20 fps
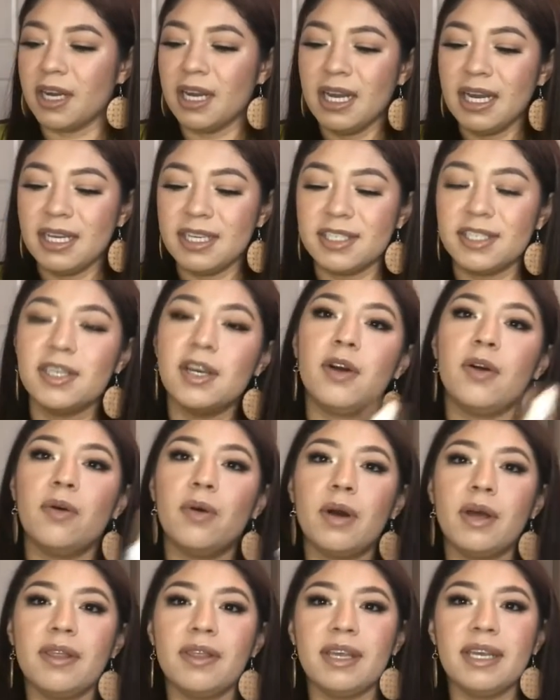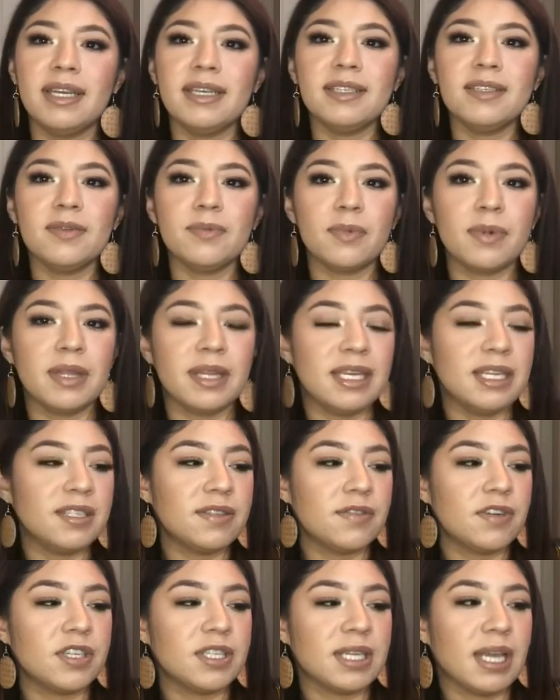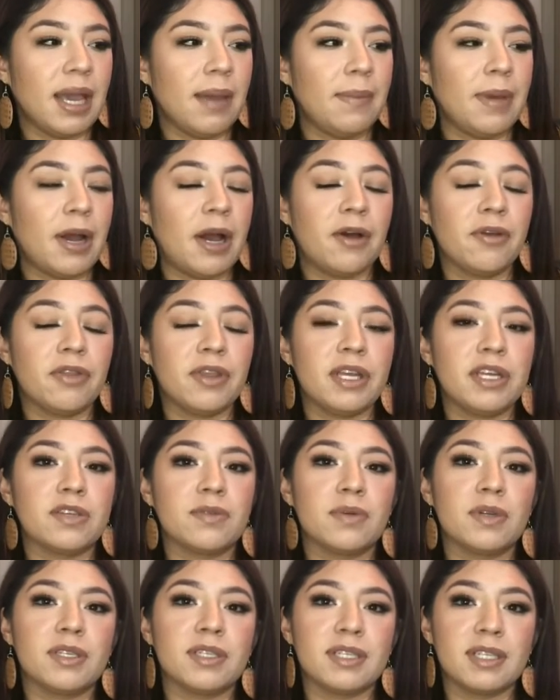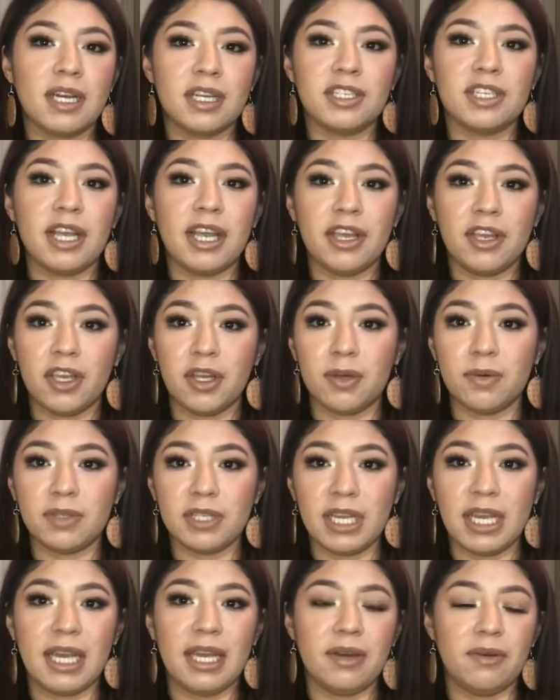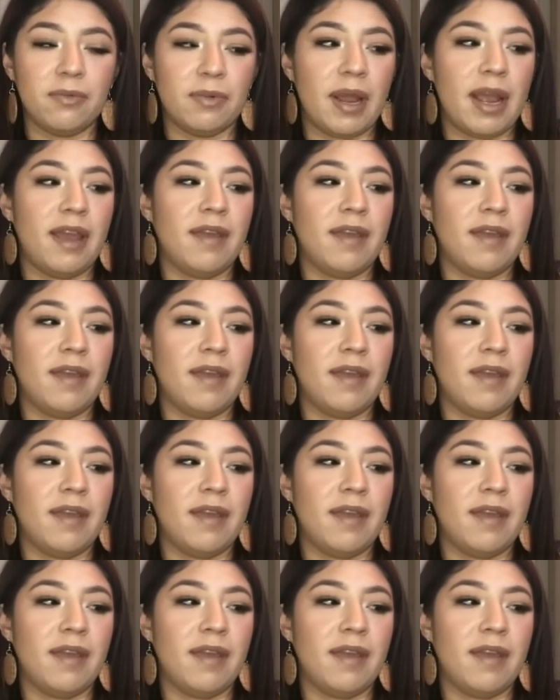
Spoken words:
So these, when these first came out, these were such a huge hit and rave.